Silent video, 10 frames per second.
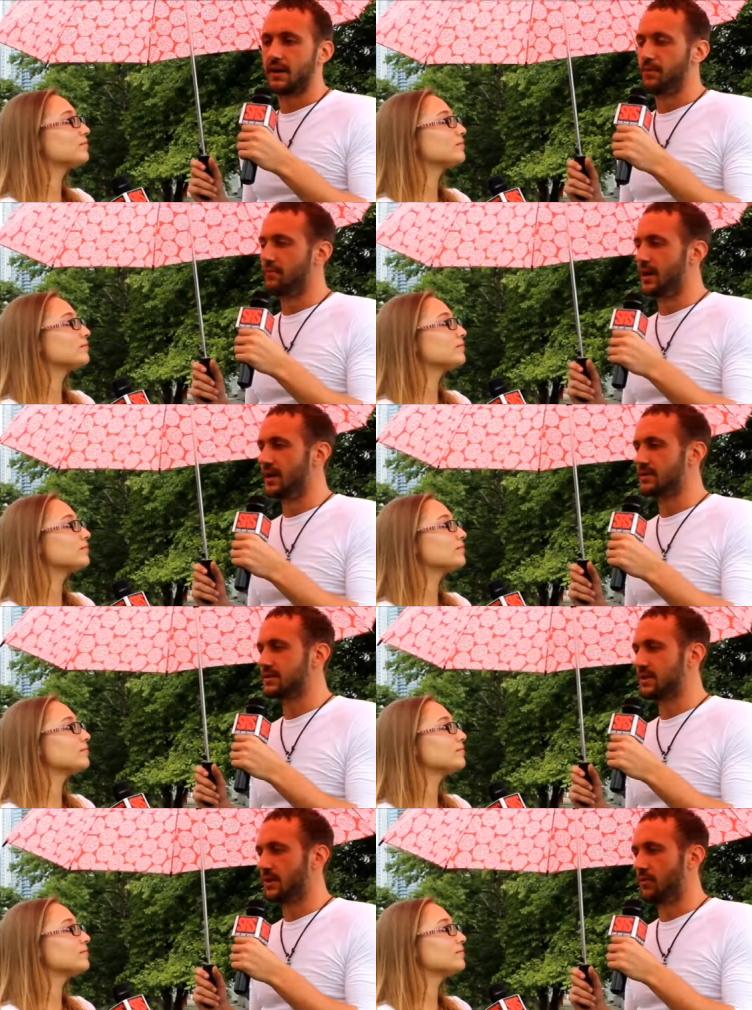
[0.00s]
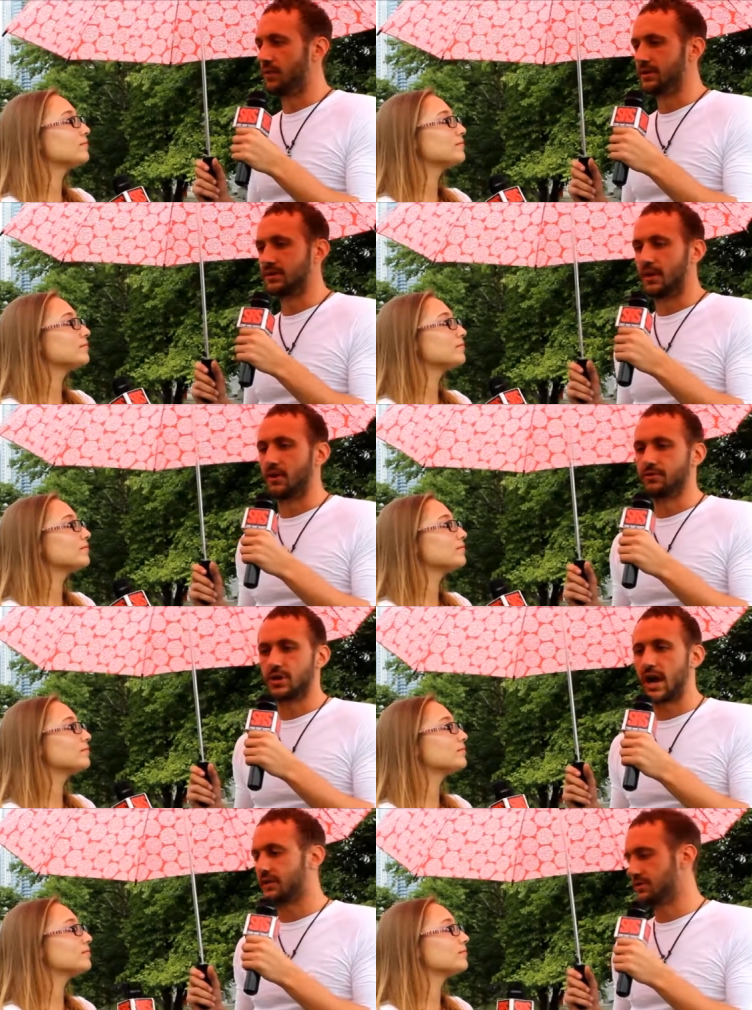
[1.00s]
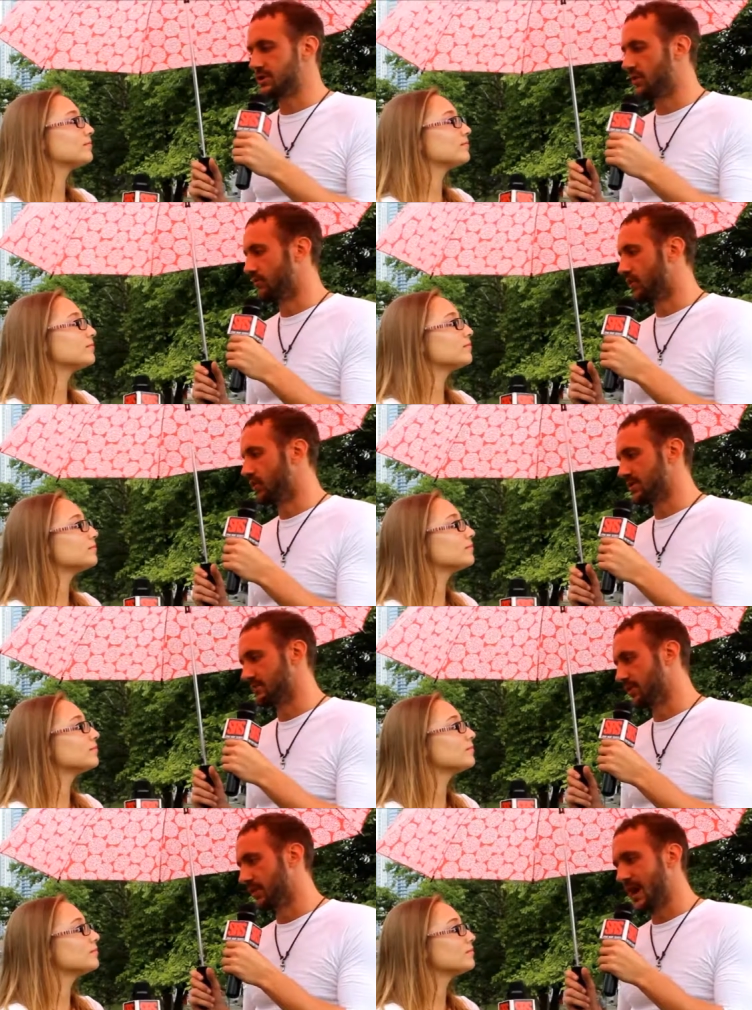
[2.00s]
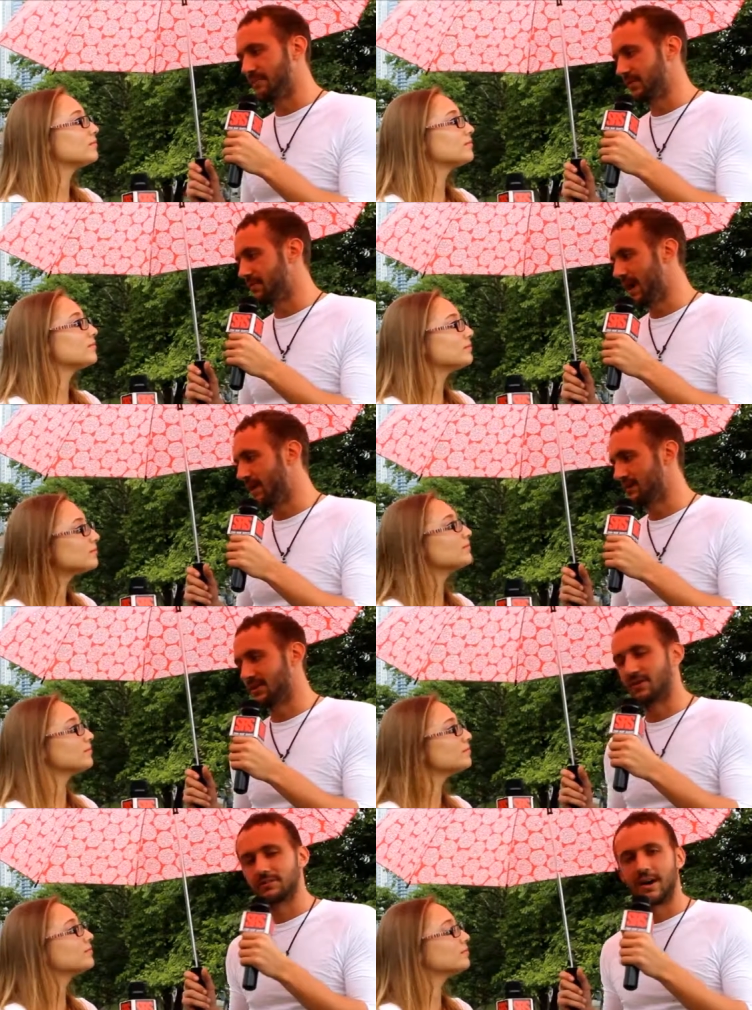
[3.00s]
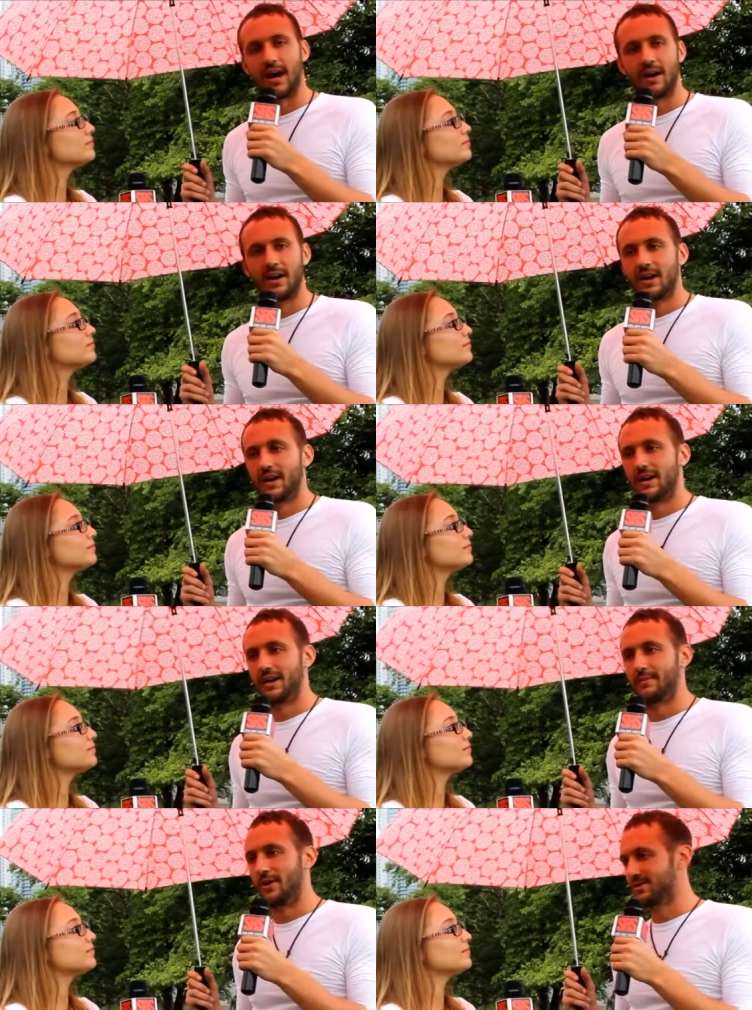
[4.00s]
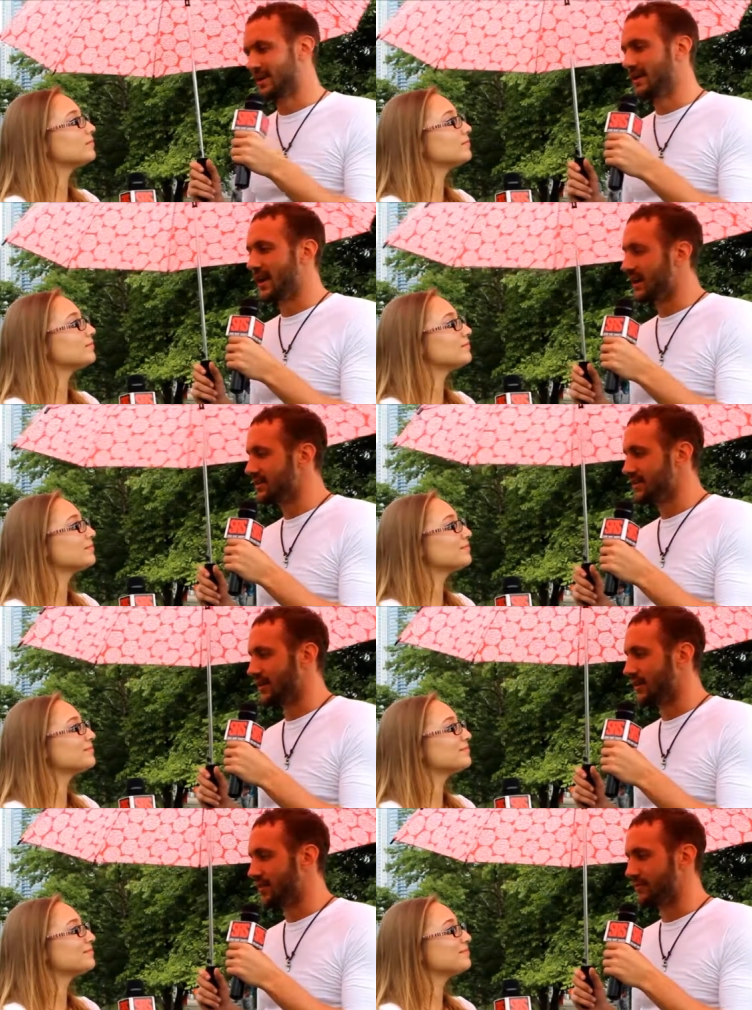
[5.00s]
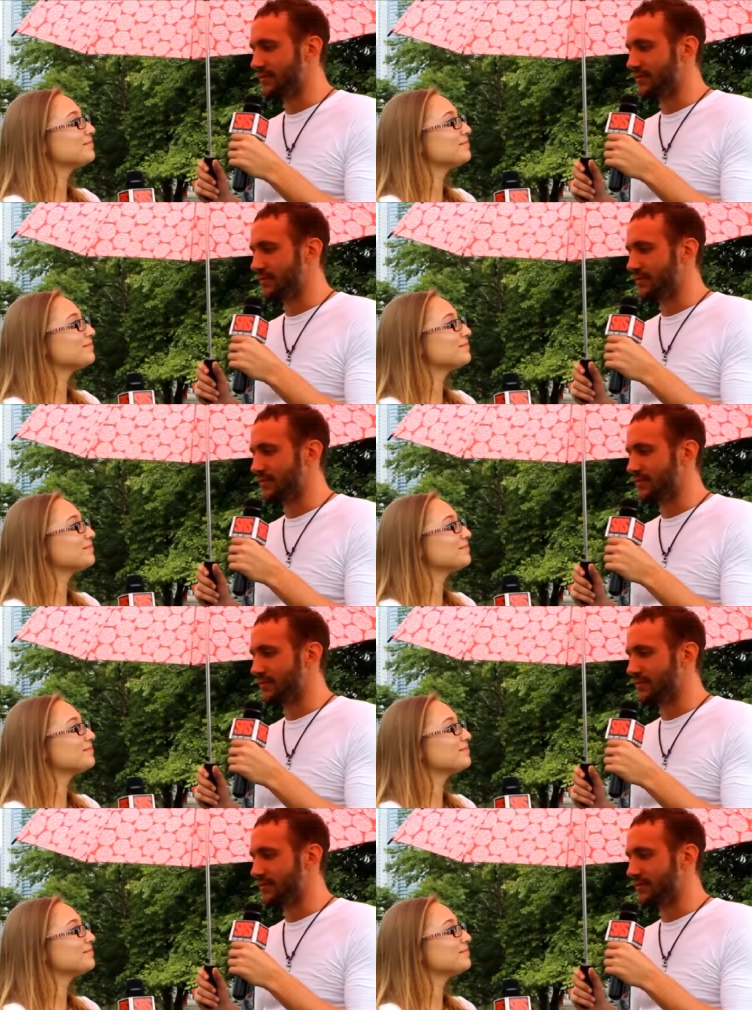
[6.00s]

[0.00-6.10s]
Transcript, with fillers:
Speaker 1: couple of months. You know, one's called Tractors Don't Roll, which I'm really happy about. It talks about um, on Sundays, you know,